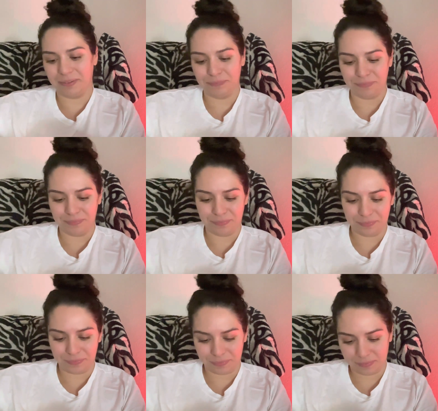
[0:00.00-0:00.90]

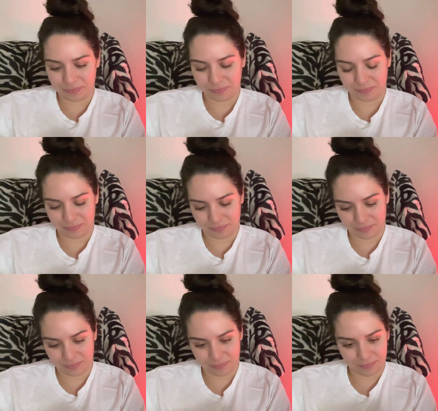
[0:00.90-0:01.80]

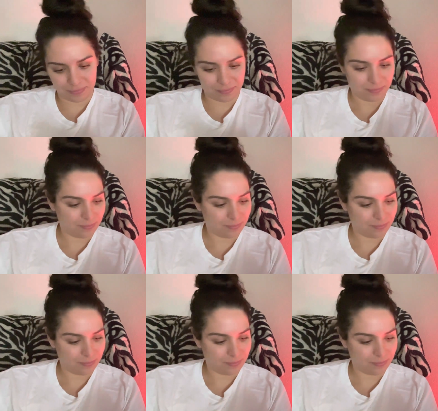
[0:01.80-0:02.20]
Nothing is said.